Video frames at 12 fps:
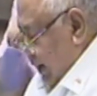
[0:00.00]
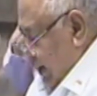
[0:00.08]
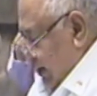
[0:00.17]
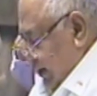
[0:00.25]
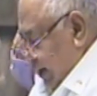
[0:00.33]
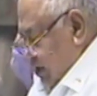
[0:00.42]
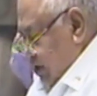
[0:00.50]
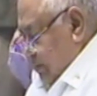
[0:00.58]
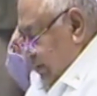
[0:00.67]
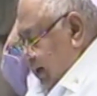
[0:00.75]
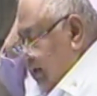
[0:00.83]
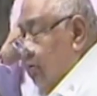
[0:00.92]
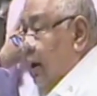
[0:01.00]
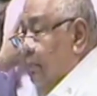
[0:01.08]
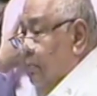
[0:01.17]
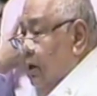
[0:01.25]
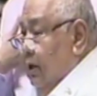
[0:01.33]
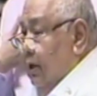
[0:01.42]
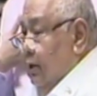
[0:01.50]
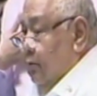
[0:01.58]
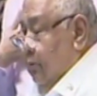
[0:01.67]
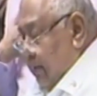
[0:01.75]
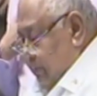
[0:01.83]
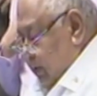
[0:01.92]
and can spread rapidly,
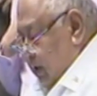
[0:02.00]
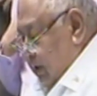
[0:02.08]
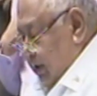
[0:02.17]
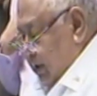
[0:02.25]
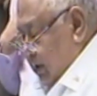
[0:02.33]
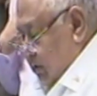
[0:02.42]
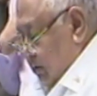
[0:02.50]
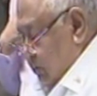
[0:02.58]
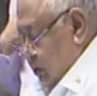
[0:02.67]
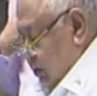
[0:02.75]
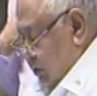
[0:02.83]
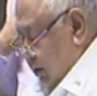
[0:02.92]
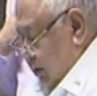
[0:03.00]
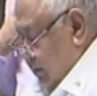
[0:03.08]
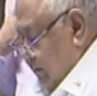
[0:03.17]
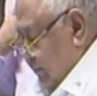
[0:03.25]
rapidly in a community.